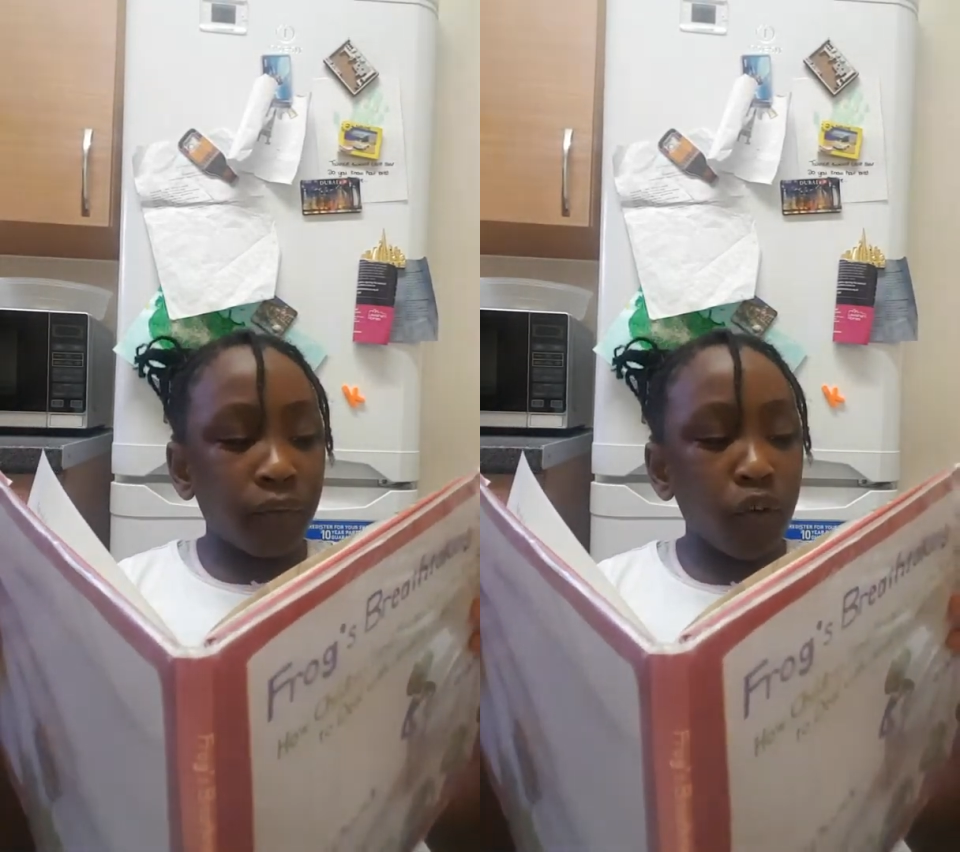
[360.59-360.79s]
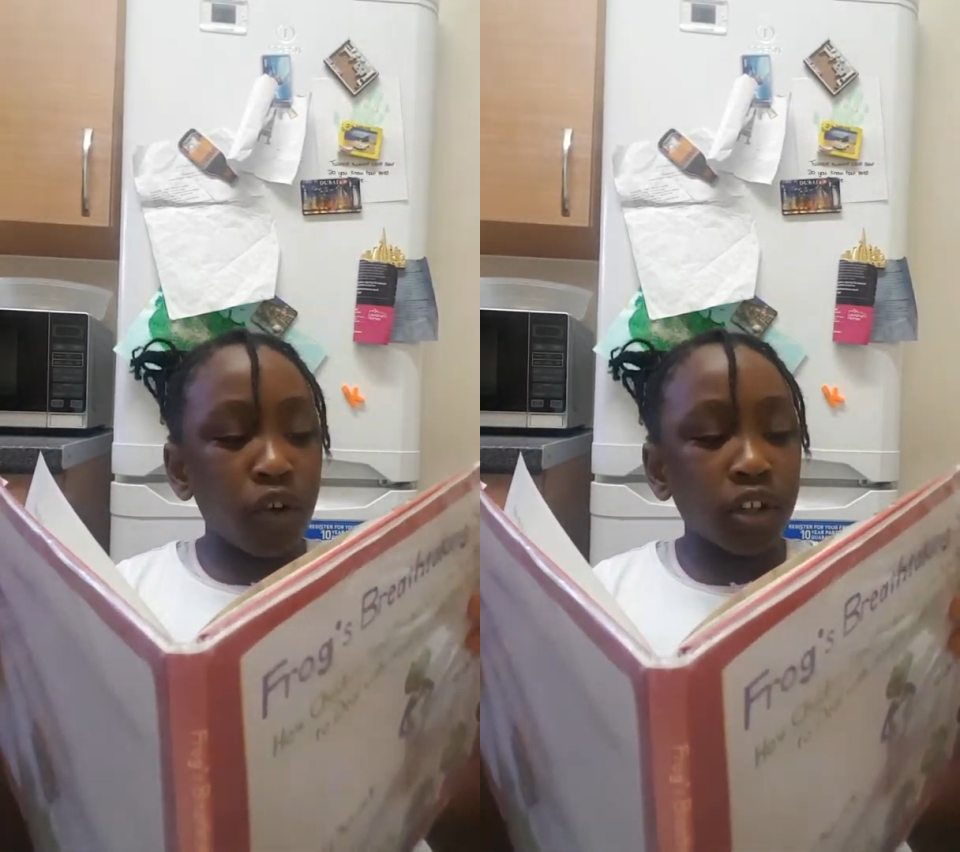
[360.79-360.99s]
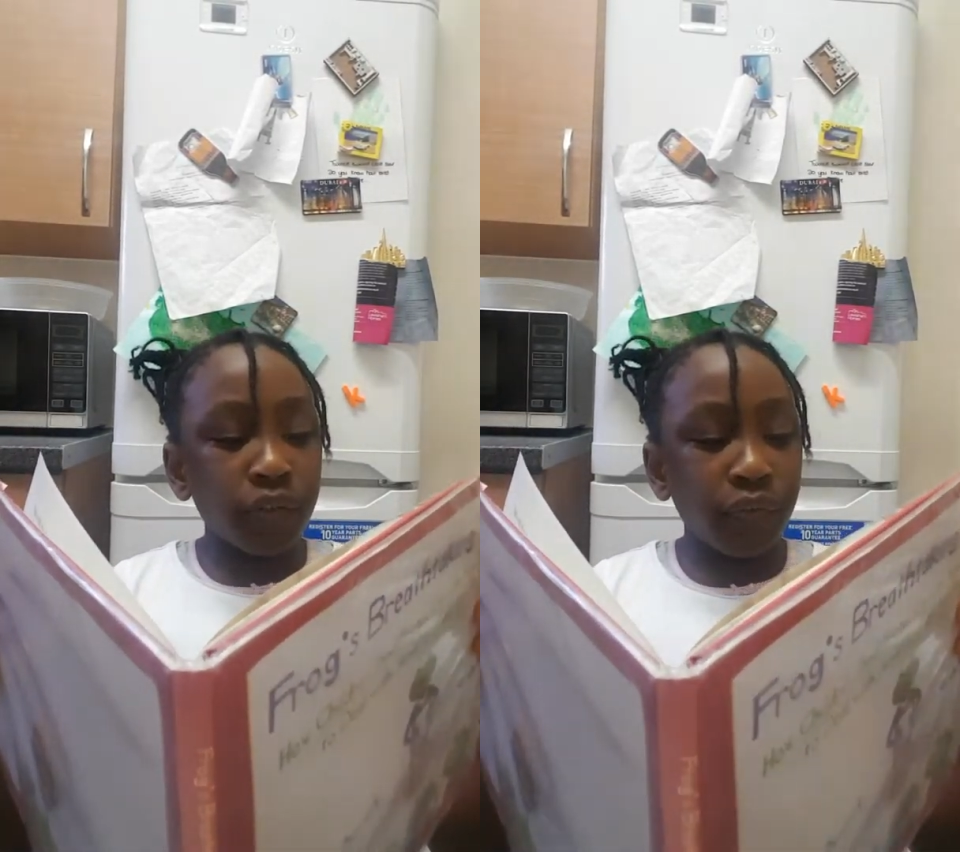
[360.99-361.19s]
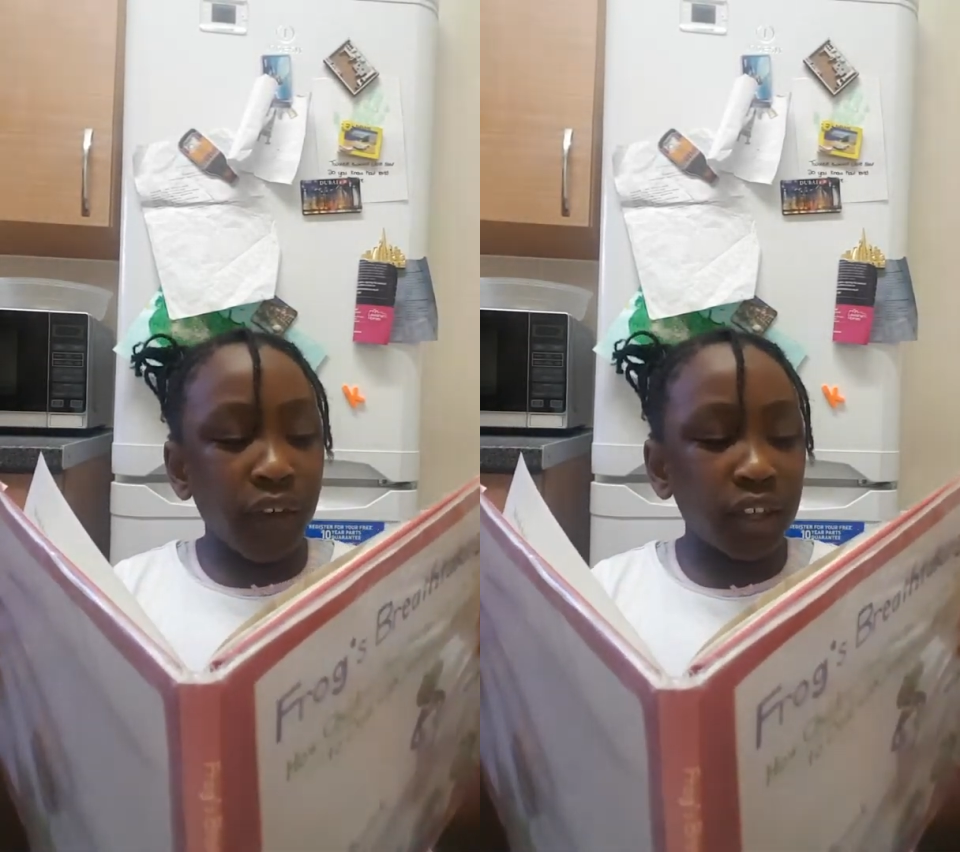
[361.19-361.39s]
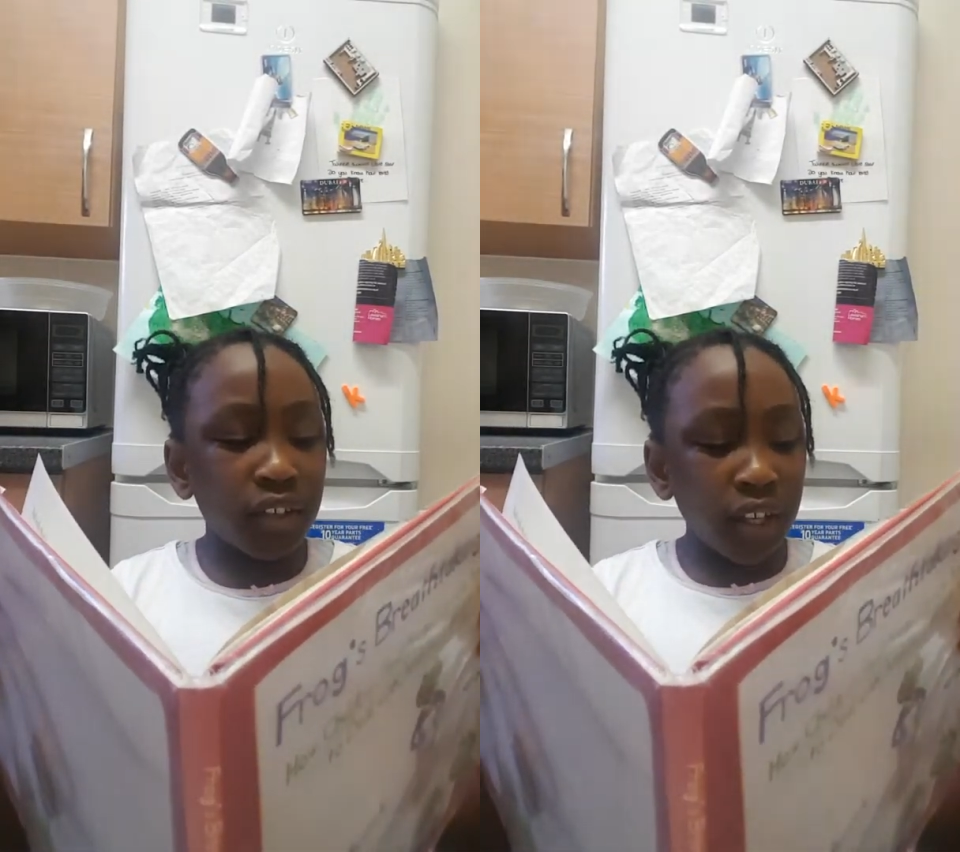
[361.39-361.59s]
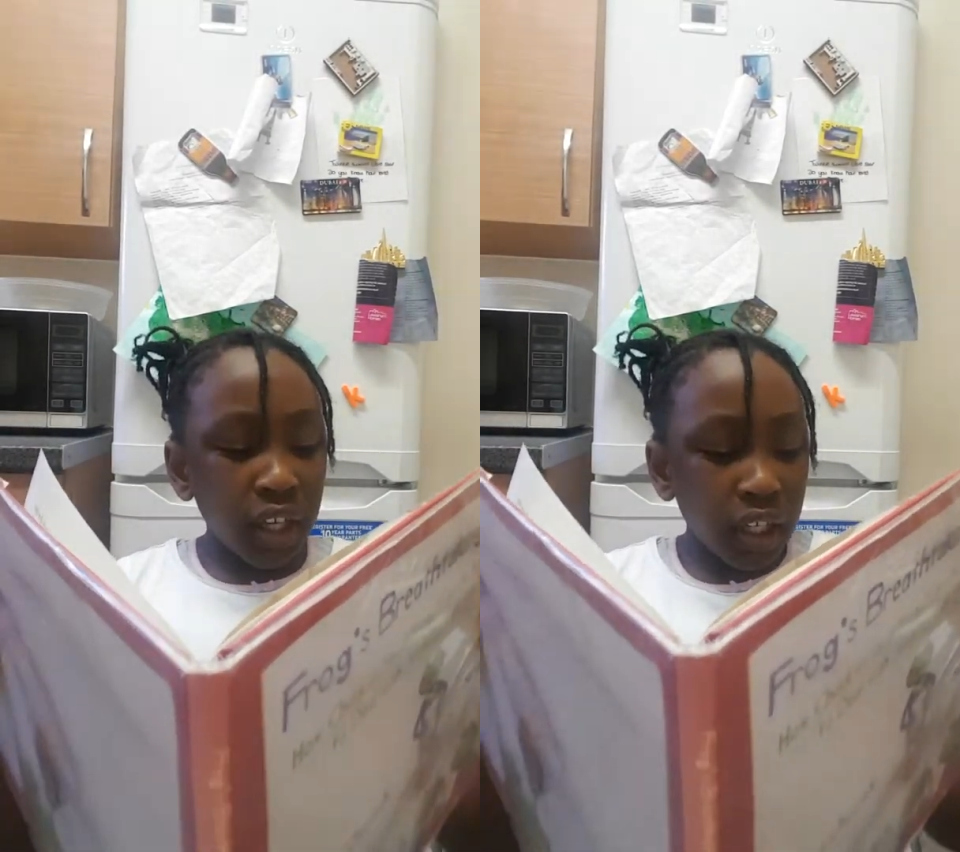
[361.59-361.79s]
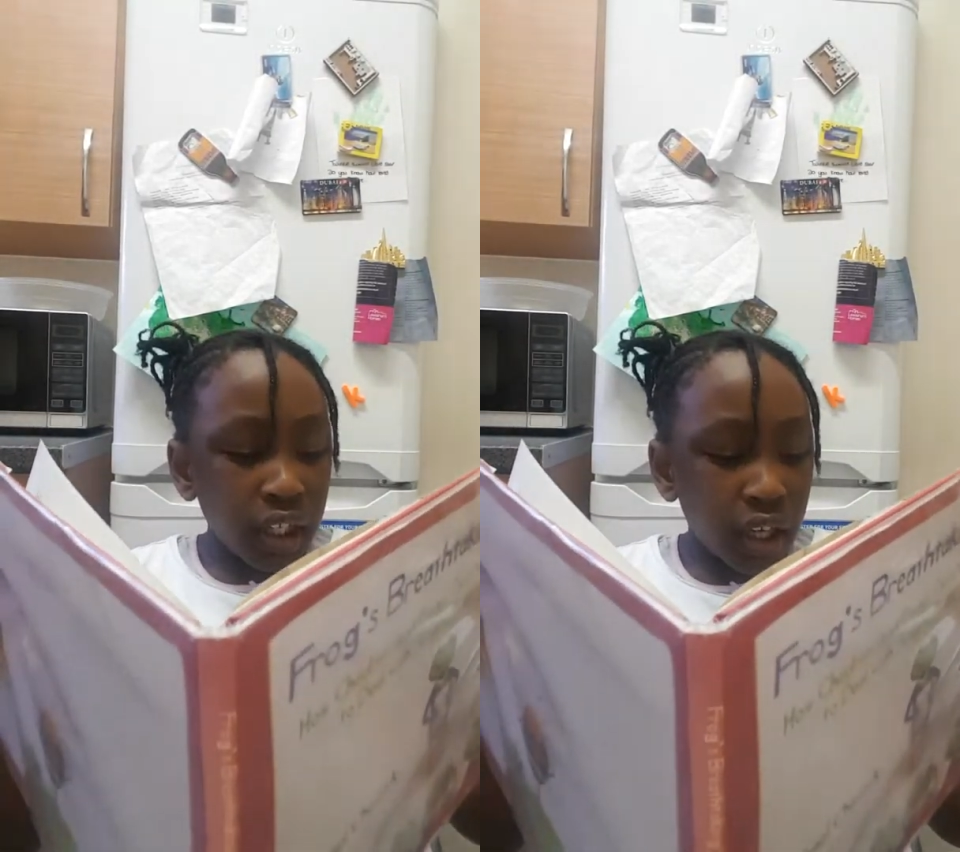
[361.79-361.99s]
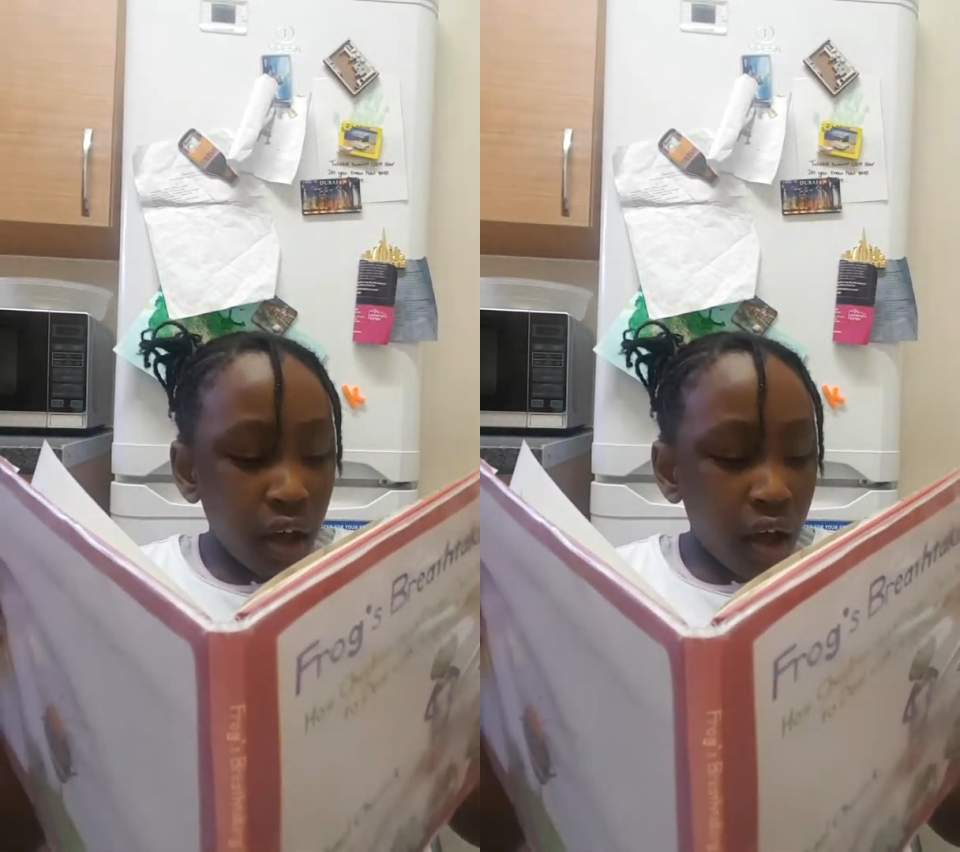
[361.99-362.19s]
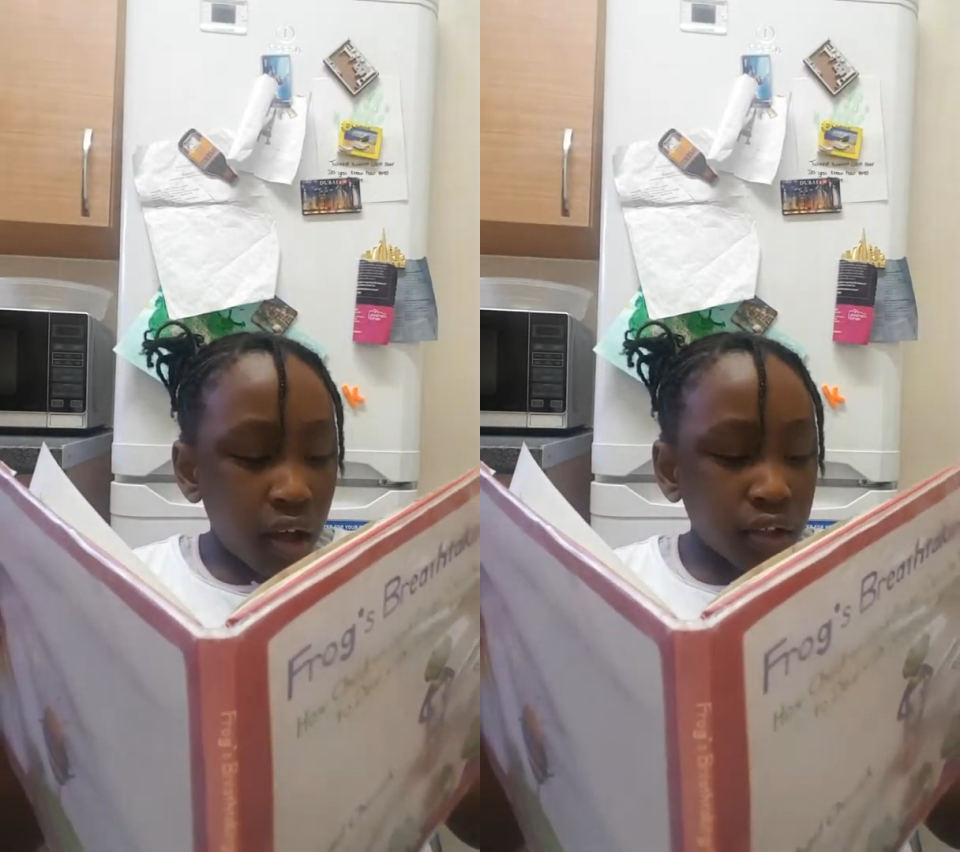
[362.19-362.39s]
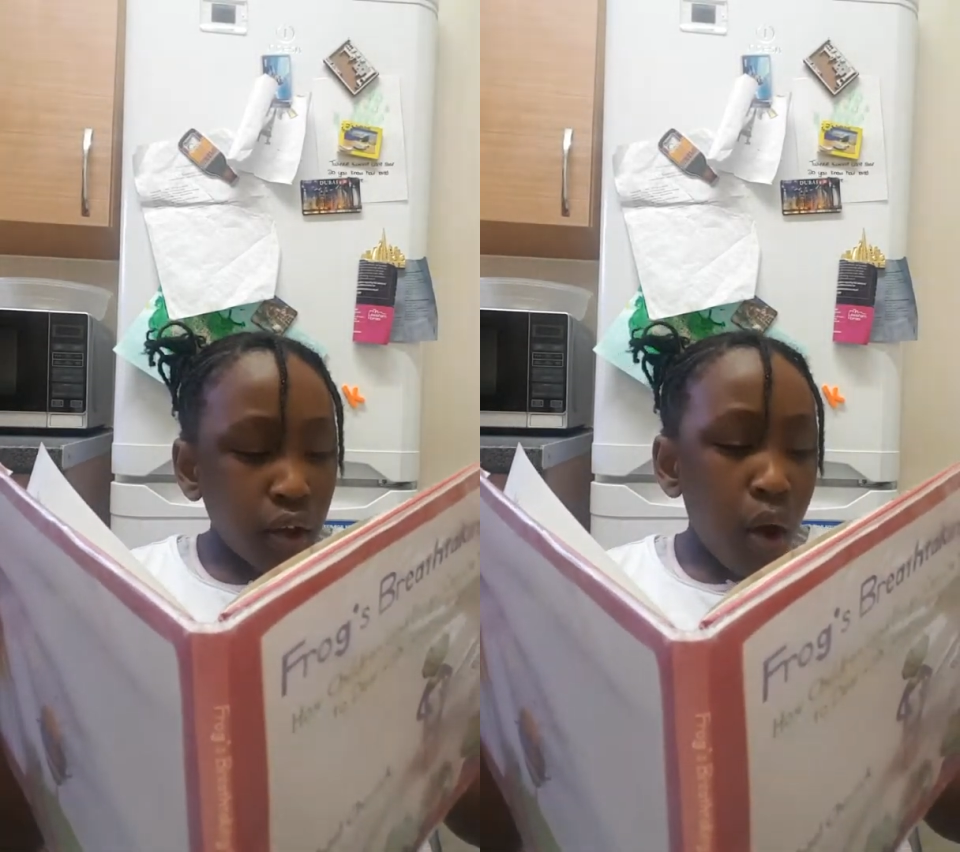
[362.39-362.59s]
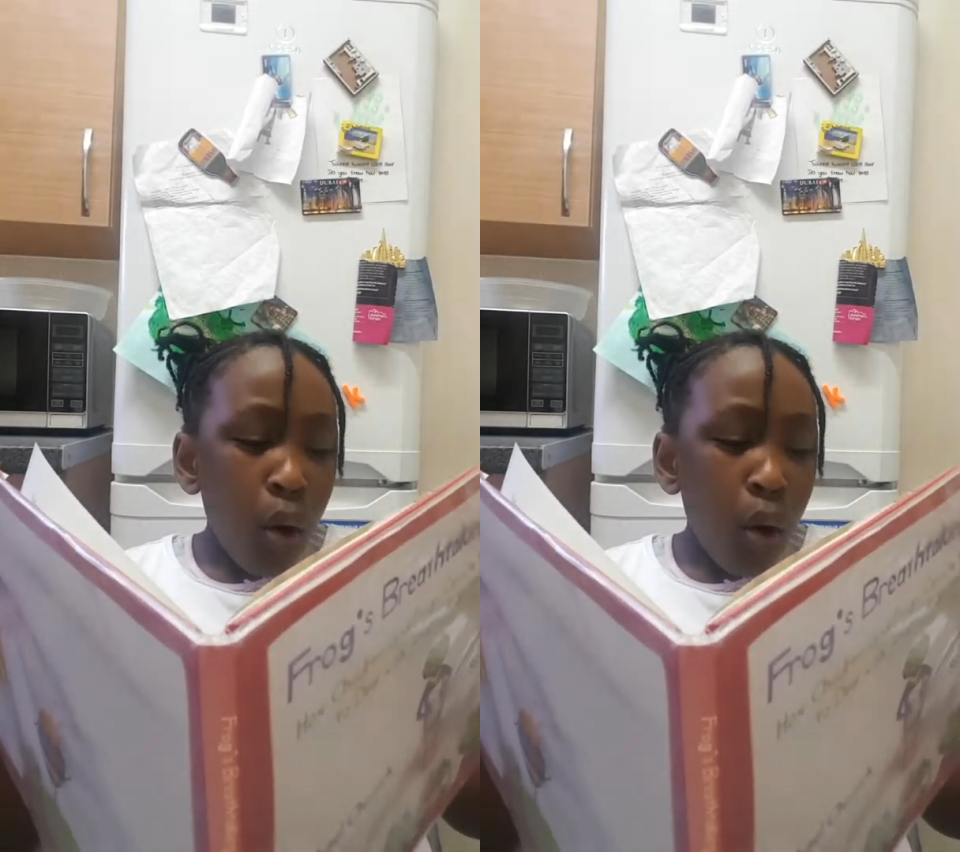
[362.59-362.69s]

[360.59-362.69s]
Frog's face, he asked,